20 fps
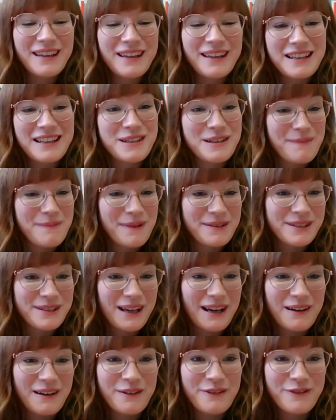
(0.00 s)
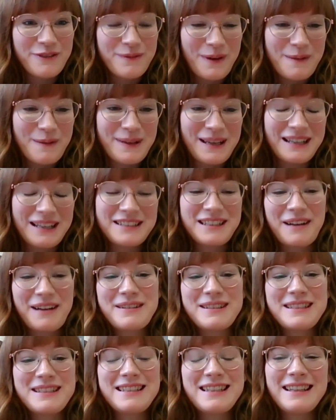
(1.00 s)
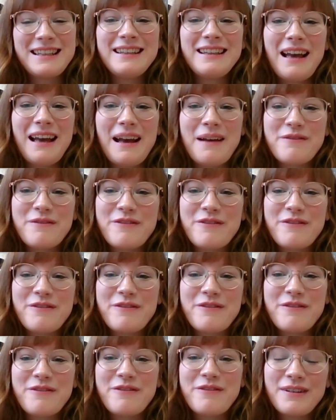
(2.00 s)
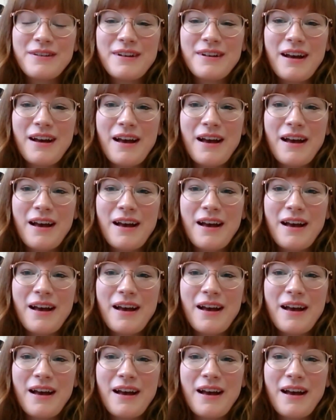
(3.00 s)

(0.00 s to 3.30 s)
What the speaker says: UK student mental health and wellbeing charity for